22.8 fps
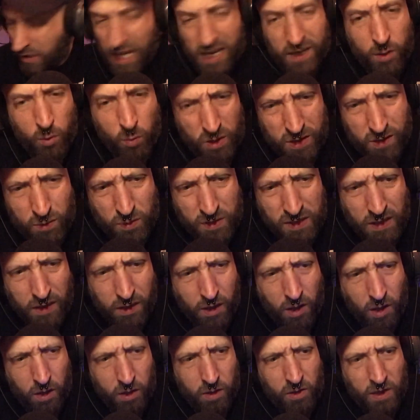Tiger Woods was in
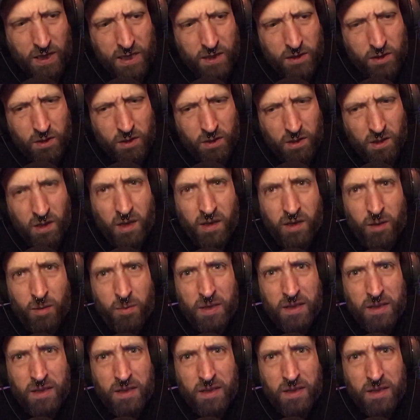a car crash. Y'all hear